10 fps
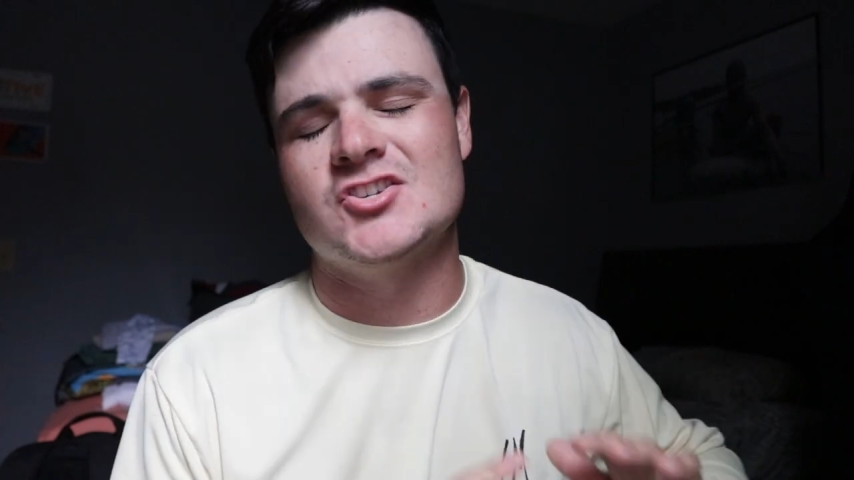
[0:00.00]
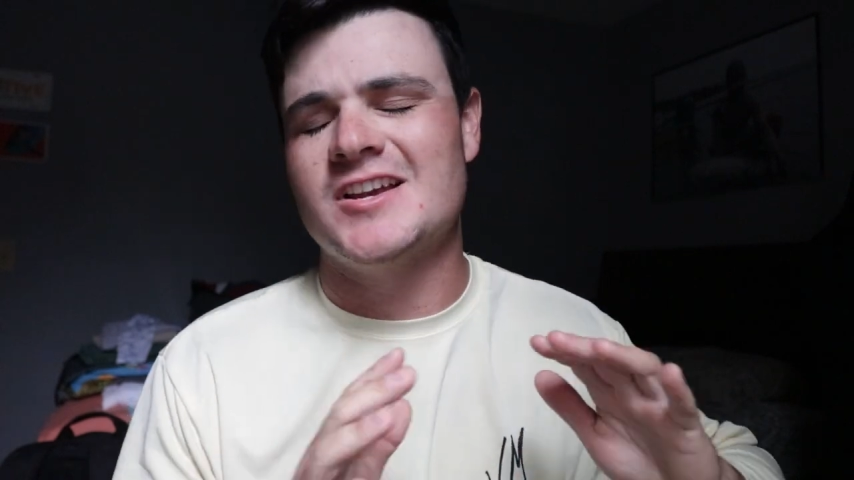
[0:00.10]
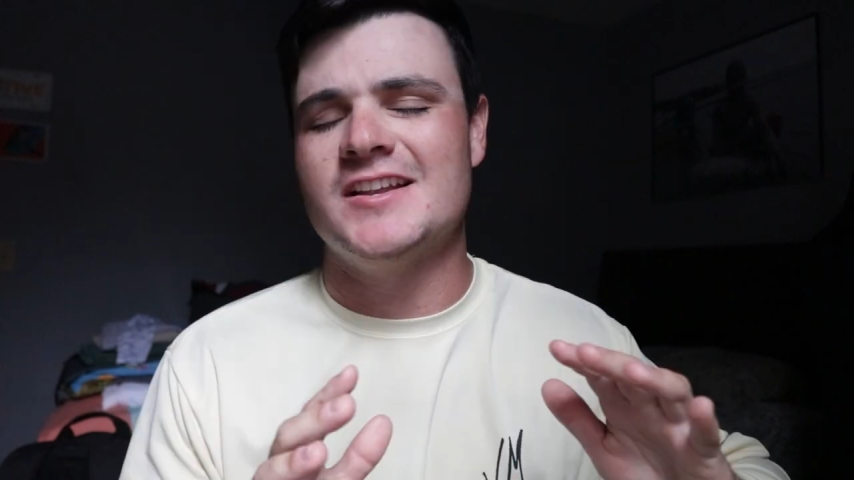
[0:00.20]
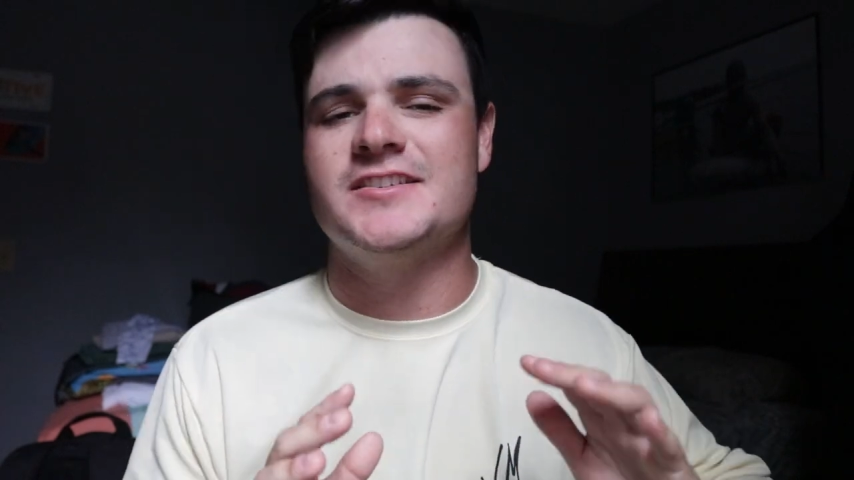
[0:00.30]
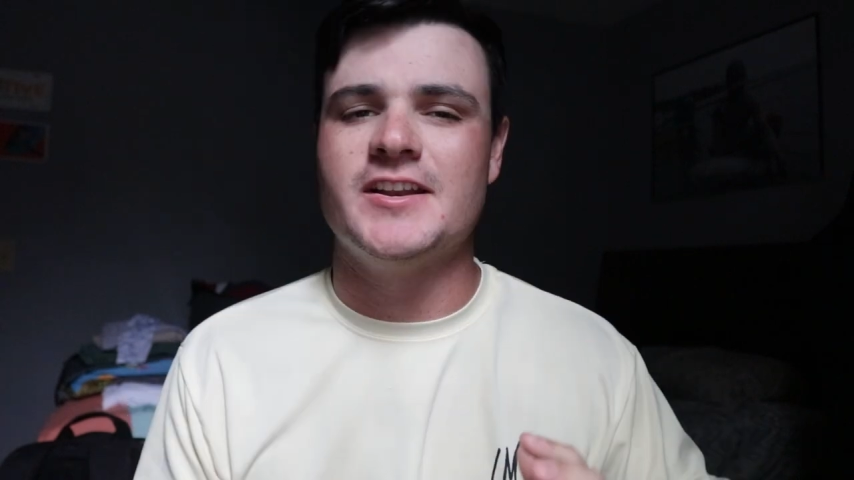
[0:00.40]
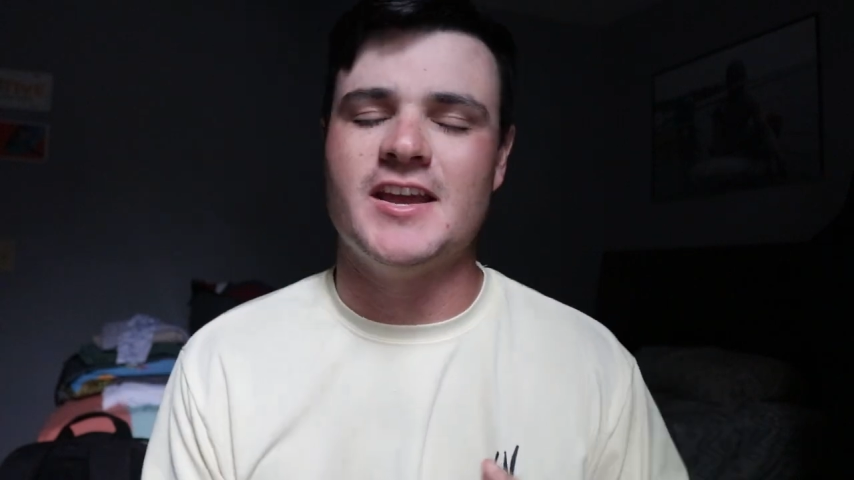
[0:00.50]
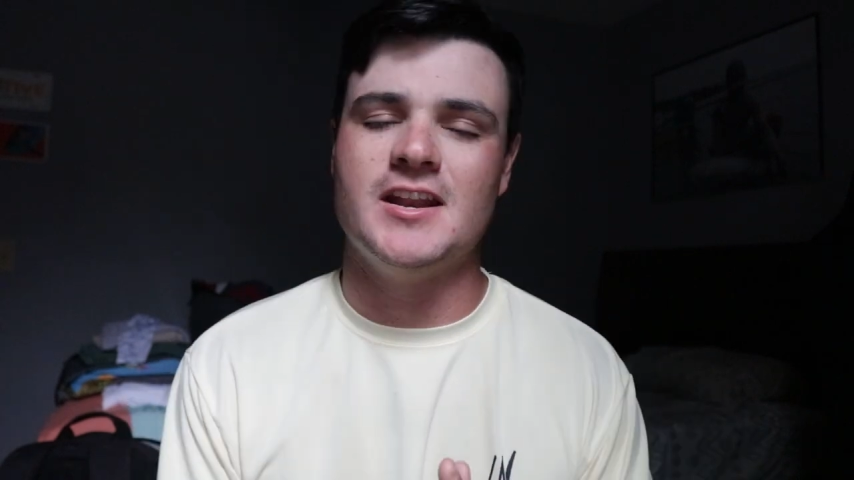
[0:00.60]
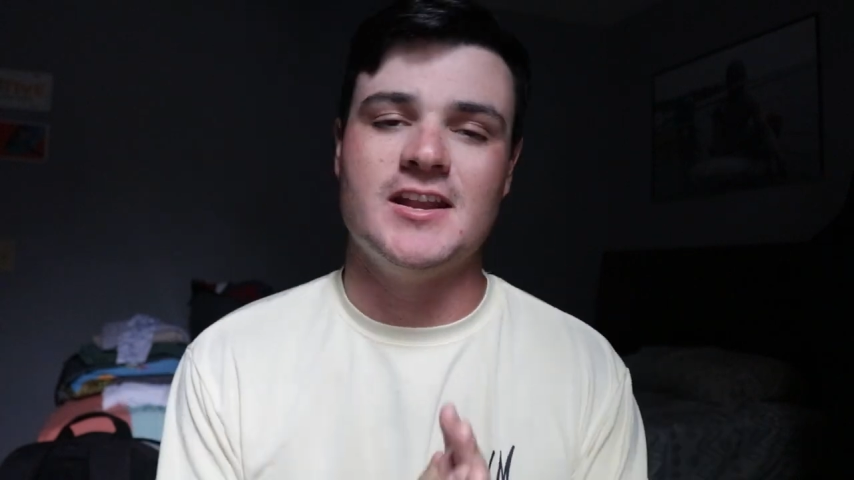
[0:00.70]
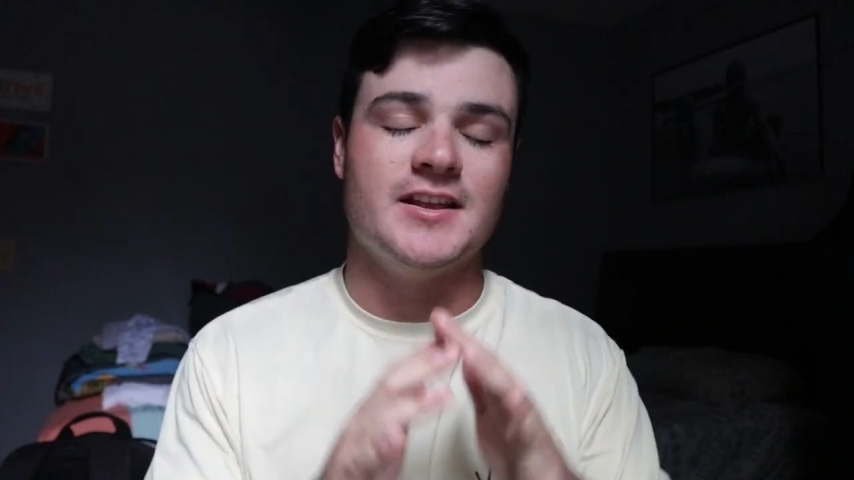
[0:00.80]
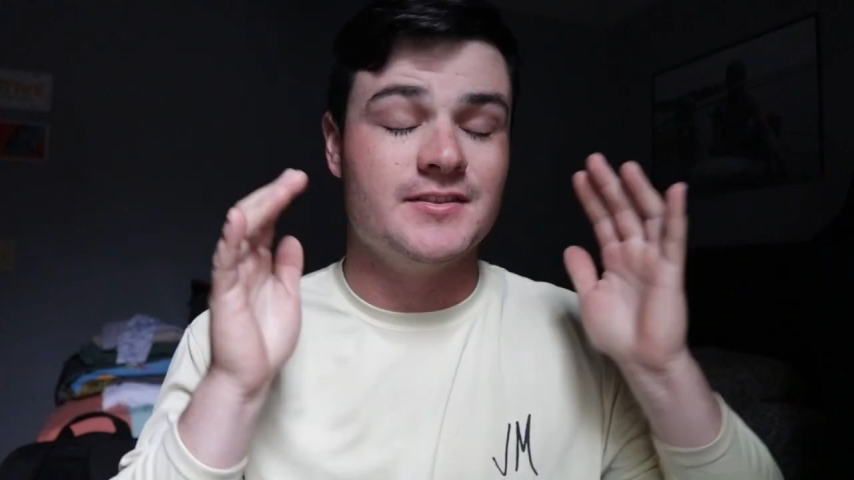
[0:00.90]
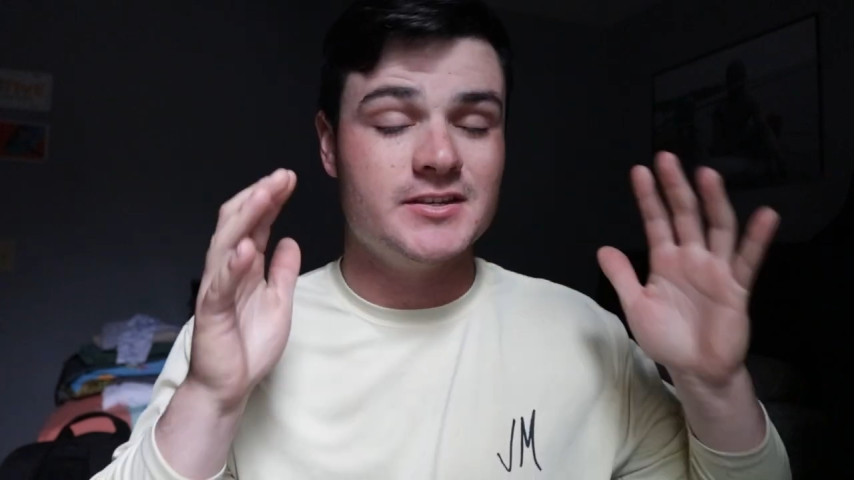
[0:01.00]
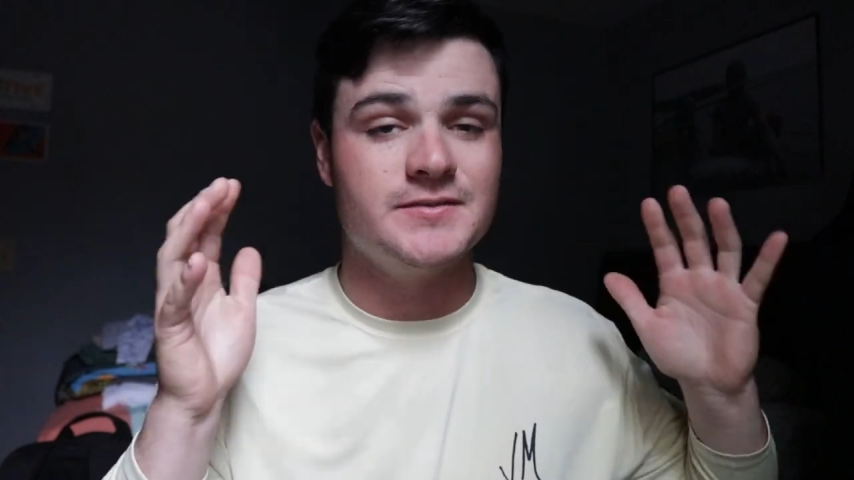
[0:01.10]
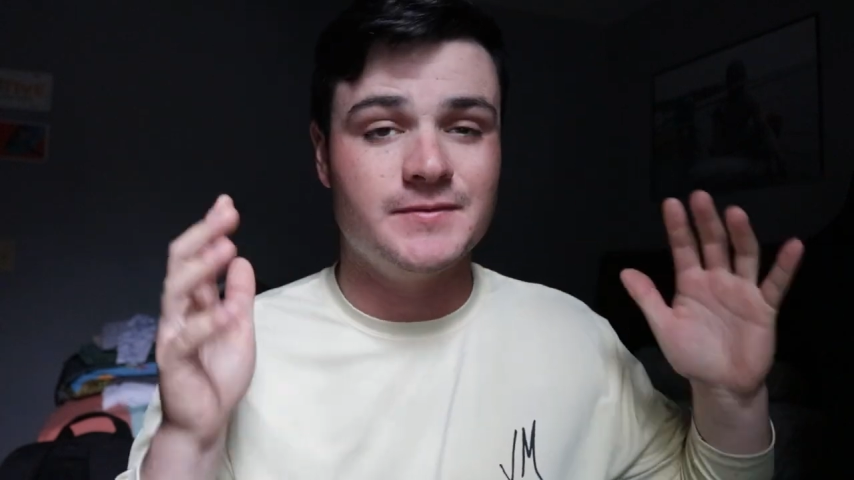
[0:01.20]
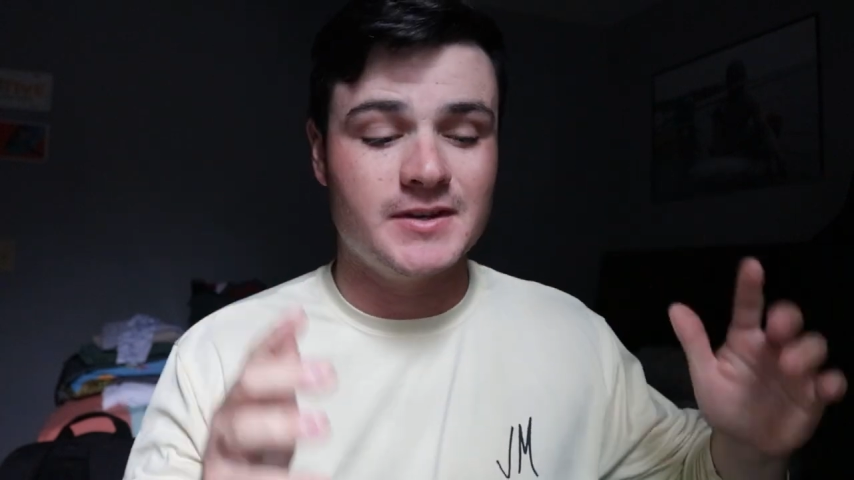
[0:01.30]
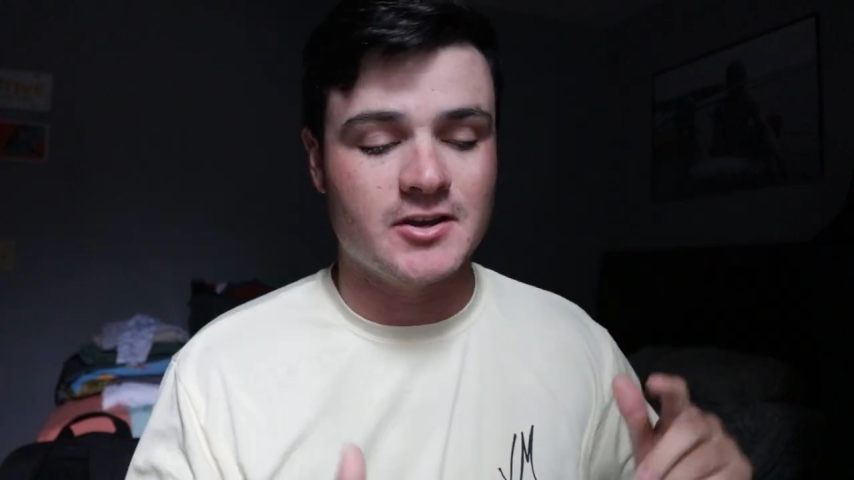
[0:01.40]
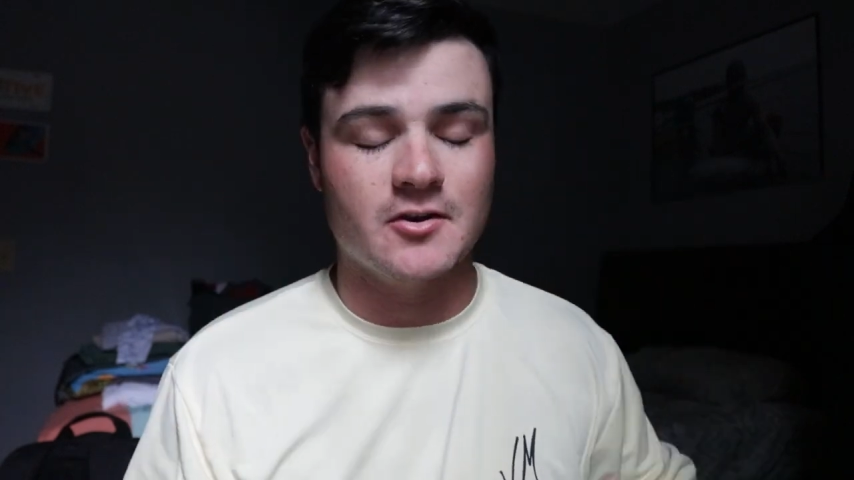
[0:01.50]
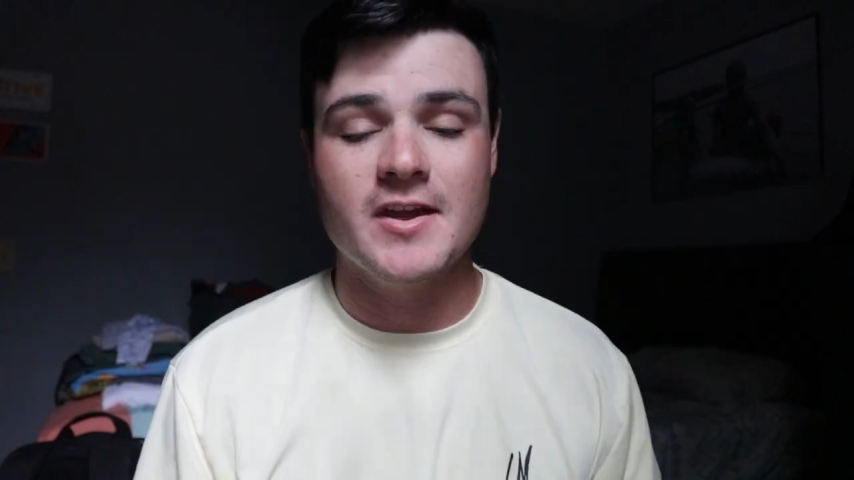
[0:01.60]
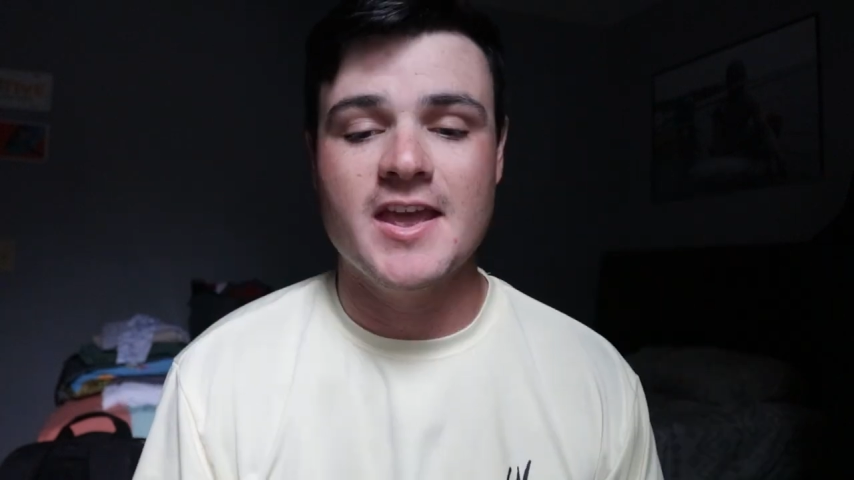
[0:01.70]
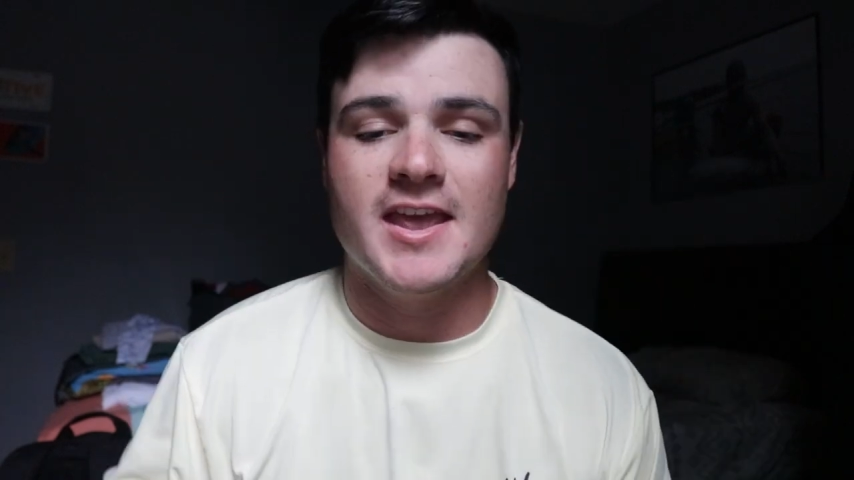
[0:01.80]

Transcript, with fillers: Just got done editing this video,